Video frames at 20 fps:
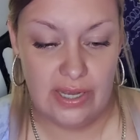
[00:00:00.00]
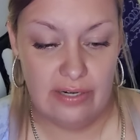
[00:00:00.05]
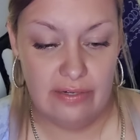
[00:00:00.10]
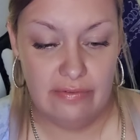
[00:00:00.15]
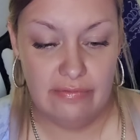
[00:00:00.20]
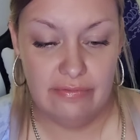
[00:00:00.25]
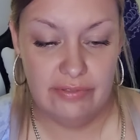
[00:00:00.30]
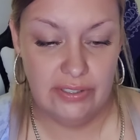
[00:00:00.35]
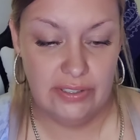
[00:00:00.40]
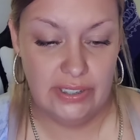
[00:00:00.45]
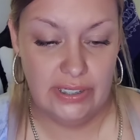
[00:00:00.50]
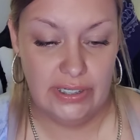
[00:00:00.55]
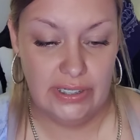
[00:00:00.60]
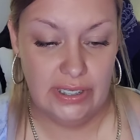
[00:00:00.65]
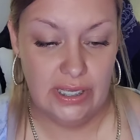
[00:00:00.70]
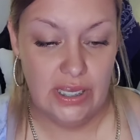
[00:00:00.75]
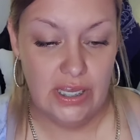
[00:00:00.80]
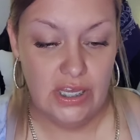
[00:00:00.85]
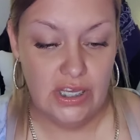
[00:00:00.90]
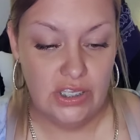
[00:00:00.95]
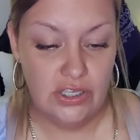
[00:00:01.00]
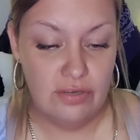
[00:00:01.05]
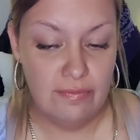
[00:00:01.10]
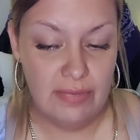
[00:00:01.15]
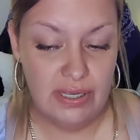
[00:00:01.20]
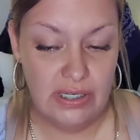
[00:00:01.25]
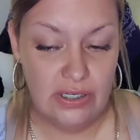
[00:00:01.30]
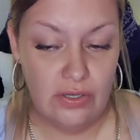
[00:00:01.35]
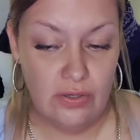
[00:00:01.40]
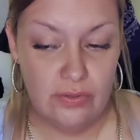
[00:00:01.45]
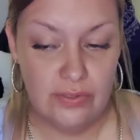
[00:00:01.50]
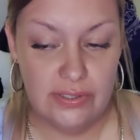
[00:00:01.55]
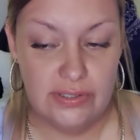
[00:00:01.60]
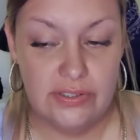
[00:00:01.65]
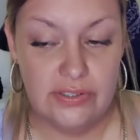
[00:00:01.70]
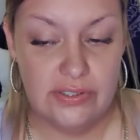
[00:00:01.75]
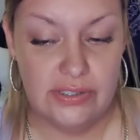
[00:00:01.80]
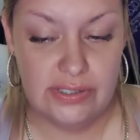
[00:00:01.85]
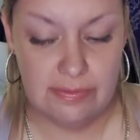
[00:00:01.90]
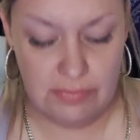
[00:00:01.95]
I don't feel like you may know that
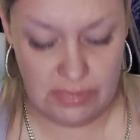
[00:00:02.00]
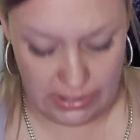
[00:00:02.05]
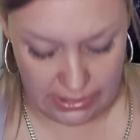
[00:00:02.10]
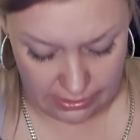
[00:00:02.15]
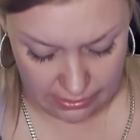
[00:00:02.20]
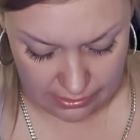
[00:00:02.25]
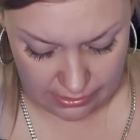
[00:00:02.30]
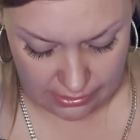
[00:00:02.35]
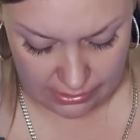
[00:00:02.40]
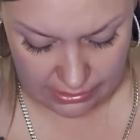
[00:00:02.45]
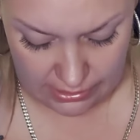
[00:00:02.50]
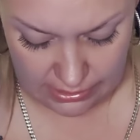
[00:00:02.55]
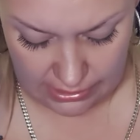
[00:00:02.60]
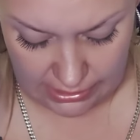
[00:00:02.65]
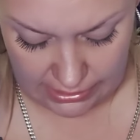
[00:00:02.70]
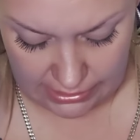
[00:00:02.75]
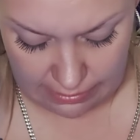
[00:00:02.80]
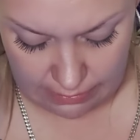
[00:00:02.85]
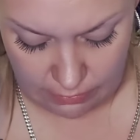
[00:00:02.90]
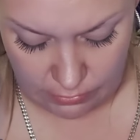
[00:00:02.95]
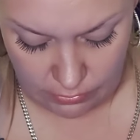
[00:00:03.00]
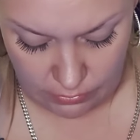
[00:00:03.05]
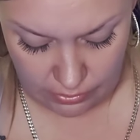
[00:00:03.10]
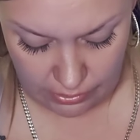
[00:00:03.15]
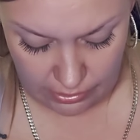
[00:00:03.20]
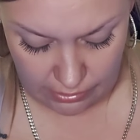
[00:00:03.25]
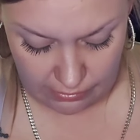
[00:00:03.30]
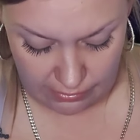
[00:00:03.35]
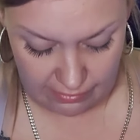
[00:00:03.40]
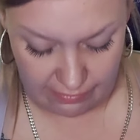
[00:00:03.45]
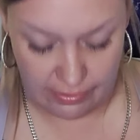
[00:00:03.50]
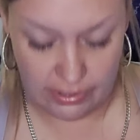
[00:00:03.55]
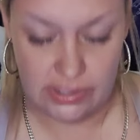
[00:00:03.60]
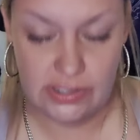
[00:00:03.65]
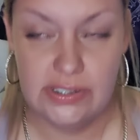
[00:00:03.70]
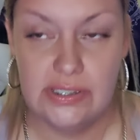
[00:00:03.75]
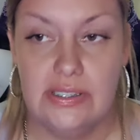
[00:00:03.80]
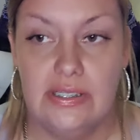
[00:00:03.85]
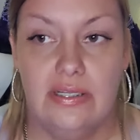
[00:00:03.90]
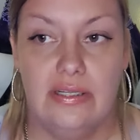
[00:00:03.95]
there's someone else, like the moon card
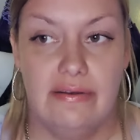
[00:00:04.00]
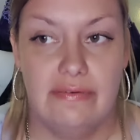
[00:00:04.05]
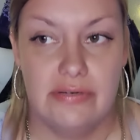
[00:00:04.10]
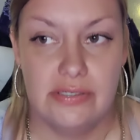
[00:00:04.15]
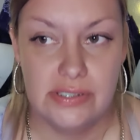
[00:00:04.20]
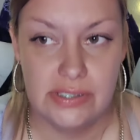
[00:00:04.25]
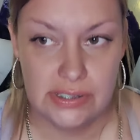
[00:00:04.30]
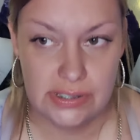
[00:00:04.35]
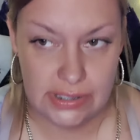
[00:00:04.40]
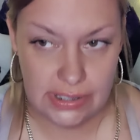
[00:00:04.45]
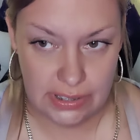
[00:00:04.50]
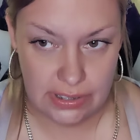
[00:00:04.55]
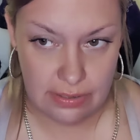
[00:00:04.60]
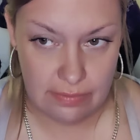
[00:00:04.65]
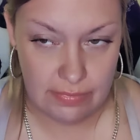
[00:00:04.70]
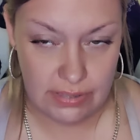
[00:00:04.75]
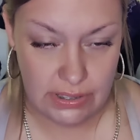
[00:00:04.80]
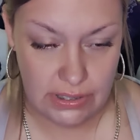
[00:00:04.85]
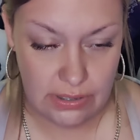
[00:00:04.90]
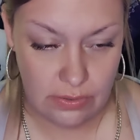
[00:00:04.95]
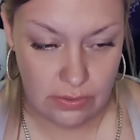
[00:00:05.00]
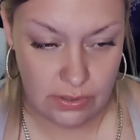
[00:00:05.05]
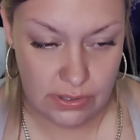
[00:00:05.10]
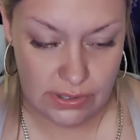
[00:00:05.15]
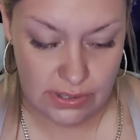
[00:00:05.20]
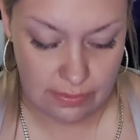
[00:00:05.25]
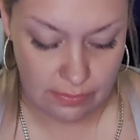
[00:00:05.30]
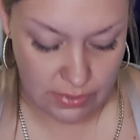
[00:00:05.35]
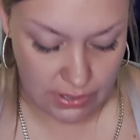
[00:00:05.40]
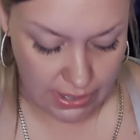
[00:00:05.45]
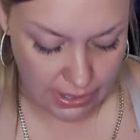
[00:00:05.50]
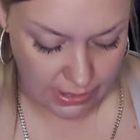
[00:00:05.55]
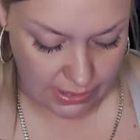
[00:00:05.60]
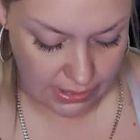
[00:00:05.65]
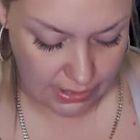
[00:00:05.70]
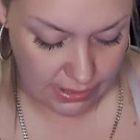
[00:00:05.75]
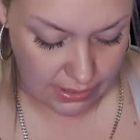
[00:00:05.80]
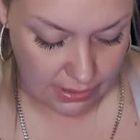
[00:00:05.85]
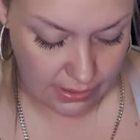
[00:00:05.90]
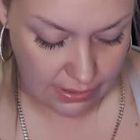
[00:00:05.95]
reverse and the lovers. It's like you may know that someone
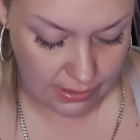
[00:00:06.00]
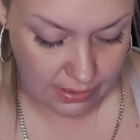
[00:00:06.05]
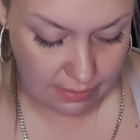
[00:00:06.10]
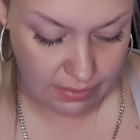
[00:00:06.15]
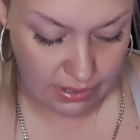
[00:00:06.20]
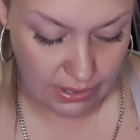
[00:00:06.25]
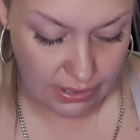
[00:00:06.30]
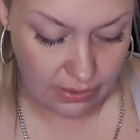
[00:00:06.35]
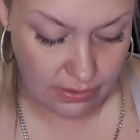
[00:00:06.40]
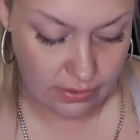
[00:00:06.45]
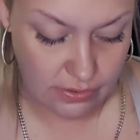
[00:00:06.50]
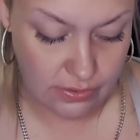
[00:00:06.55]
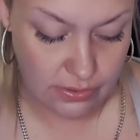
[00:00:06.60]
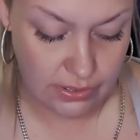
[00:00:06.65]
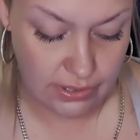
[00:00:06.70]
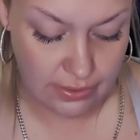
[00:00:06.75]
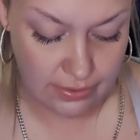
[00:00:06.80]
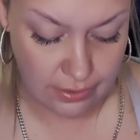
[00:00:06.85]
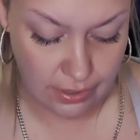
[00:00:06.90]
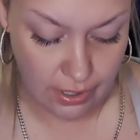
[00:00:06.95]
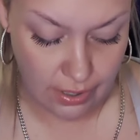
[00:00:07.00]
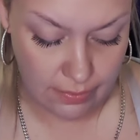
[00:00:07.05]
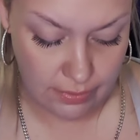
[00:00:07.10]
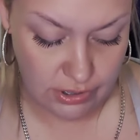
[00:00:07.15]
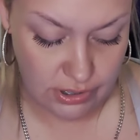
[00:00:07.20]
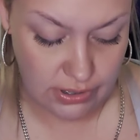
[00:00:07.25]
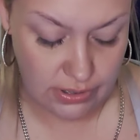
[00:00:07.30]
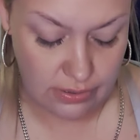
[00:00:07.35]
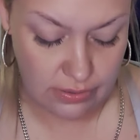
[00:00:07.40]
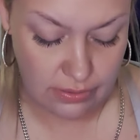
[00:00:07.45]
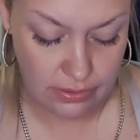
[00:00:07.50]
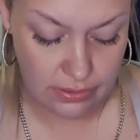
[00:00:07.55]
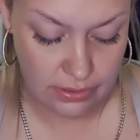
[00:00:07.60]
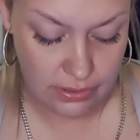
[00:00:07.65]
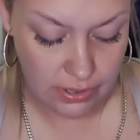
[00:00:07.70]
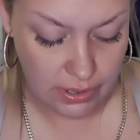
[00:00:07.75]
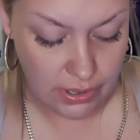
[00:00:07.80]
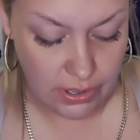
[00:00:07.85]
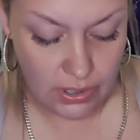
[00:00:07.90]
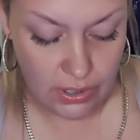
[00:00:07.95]
has somebody else or another option or
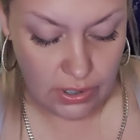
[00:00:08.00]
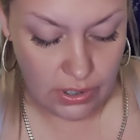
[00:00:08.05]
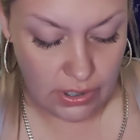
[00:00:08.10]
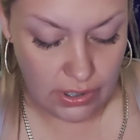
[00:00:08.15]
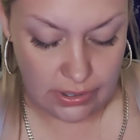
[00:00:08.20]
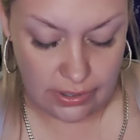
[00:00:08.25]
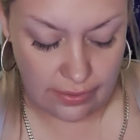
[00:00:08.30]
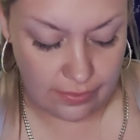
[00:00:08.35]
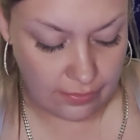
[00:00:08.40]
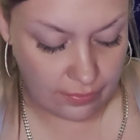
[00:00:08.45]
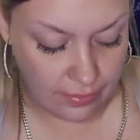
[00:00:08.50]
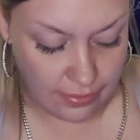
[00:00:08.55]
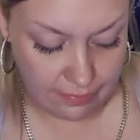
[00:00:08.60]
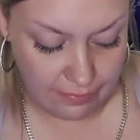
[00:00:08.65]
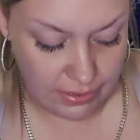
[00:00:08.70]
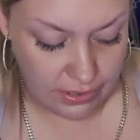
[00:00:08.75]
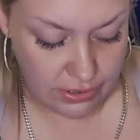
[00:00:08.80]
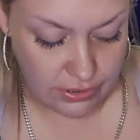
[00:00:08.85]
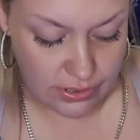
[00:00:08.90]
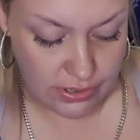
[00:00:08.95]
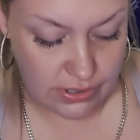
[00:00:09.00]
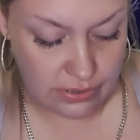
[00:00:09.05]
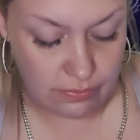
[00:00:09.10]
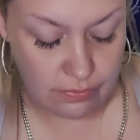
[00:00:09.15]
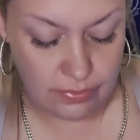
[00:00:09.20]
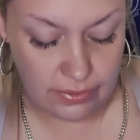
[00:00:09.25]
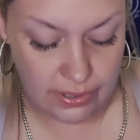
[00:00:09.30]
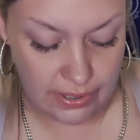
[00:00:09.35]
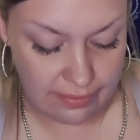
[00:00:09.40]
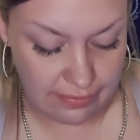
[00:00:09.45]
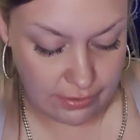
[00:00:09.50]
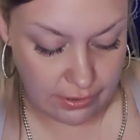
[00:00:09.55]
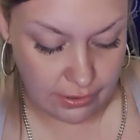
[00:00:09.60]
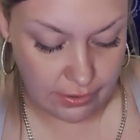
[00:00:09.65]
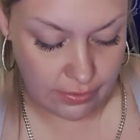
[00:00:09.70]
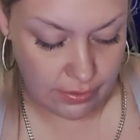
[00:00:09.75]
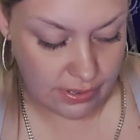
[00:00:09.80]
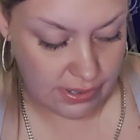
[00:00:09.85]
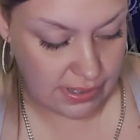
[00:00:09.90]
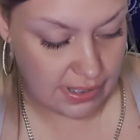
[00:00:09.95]
another love interest or
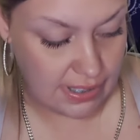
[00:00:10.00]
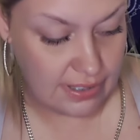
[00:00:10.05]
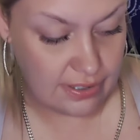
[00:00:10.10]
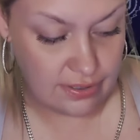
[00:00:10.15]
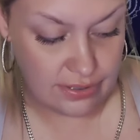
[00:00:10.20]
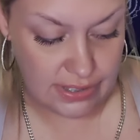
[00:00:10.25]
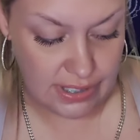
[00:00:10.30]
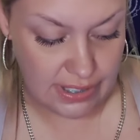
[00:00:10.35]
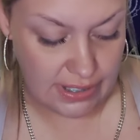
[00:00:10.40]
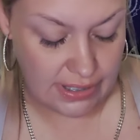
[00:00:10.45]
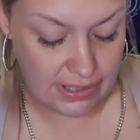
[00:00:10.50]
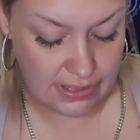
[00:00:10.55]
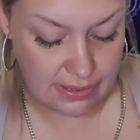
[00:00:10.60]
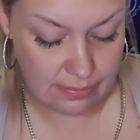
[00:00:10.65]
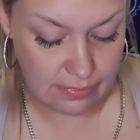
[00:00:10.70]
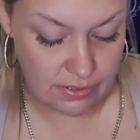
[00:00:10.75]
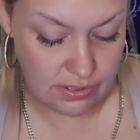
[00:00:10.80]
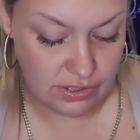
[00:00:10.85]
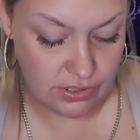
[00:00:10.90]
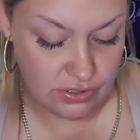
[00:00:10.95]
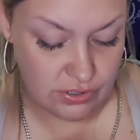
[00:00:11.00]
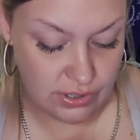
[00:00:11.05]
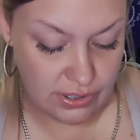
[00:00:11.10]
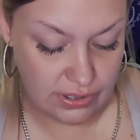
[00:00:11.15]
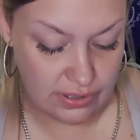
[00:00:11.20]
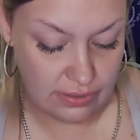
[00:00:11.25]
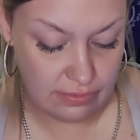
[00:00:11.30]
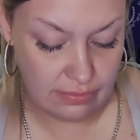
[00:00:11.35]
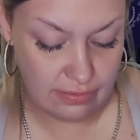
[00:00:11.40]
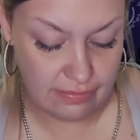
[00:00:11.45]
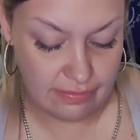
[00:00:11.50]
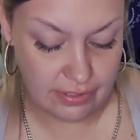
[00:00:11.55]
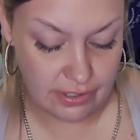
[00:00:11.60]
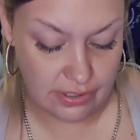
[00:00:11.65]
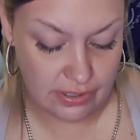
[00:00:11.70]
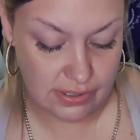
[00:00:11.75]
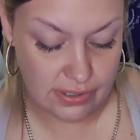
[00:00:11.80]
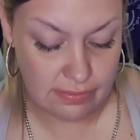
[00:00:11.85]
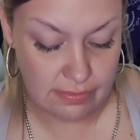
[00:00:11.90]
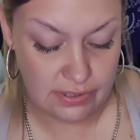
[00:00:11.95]
whatever, or is entertaining someone's strength in
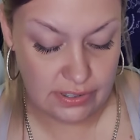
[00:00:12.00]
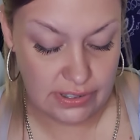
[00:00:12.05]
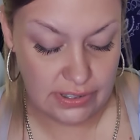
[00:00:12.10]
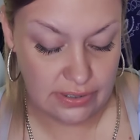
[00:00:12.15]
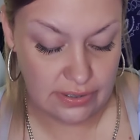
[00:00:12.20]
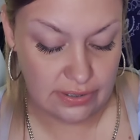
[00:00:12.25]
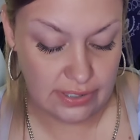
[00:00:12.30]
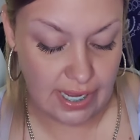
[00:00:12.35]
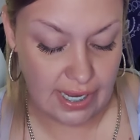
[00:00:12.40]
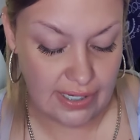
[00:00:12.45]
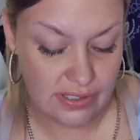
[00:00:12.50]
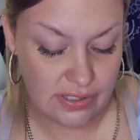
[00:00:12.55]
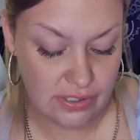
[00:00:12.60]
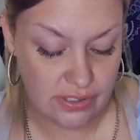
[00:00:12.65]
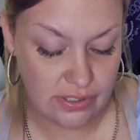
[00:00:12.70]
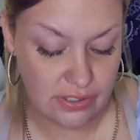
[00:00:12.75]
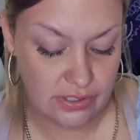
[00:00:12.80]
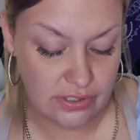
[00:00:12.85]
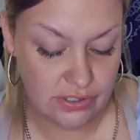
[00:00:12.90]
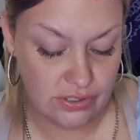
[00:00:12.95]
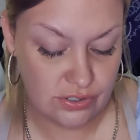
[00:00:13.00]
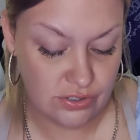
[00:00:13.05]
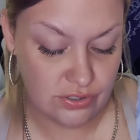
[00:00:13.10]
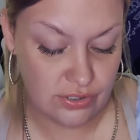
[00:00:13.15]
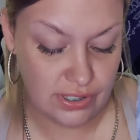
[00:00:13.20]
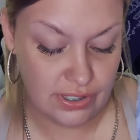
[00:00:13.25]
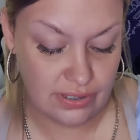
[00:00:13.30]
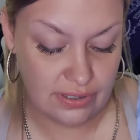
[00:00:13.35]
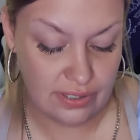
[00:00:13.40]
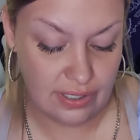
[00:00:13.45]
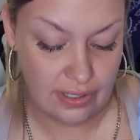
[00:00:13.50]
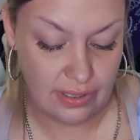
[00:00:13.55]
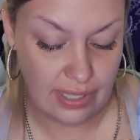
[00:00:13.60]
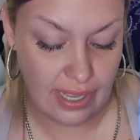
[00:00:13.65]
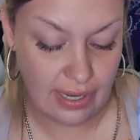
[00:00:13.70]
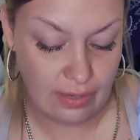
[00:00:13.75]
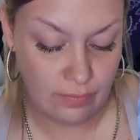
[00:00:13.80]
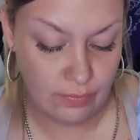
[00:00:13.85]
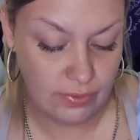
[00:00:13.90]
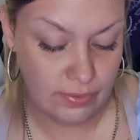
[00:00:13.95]
reverse. Someone here lacks courage and strength. They
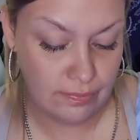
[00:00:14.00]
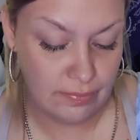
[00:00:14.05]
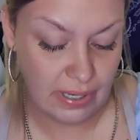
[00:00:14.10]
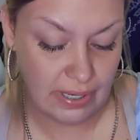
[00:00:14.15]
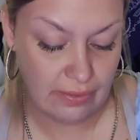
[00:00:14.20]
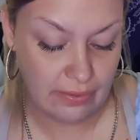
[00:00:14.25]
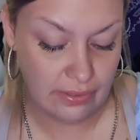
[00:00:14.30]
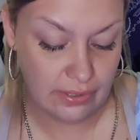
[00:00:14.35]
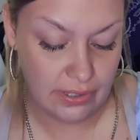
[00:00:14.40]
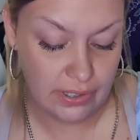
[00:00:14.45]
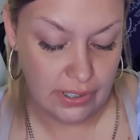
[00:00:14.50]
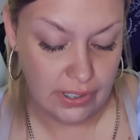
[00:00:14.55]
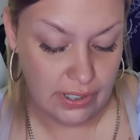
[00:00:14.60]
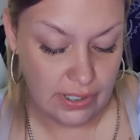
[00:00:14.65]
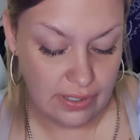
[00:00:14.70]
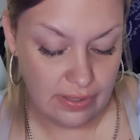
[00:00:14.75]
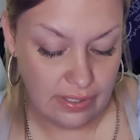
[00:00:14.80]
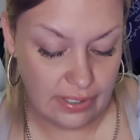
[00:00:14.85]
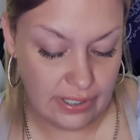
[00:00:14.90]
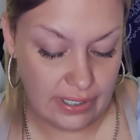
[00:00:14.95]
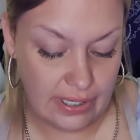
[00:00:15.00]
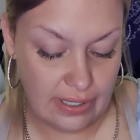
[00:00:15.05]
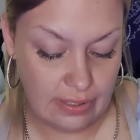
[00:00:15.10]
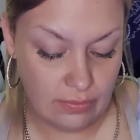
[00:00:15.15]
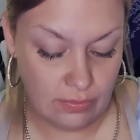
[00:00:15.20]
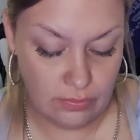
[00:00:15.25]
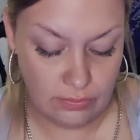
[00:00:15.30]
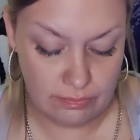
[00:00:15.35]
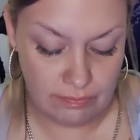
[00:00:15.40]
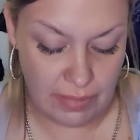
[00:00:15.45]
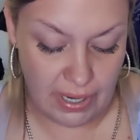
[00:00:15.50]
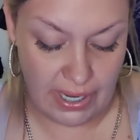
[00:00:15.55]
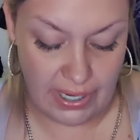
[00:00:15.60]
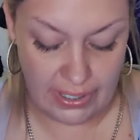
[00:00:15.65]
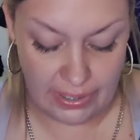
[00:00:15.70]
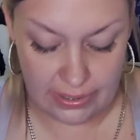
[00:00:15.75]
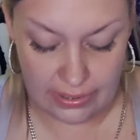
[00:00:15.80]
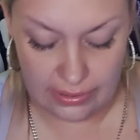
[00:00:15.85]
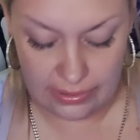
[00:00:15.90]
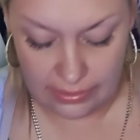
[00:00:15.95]
lack willpower. They can't hold
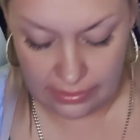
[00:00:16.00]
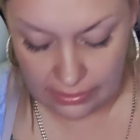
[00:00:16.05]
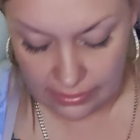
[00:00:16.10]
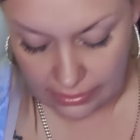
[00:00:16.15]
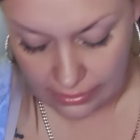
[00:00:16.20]
back.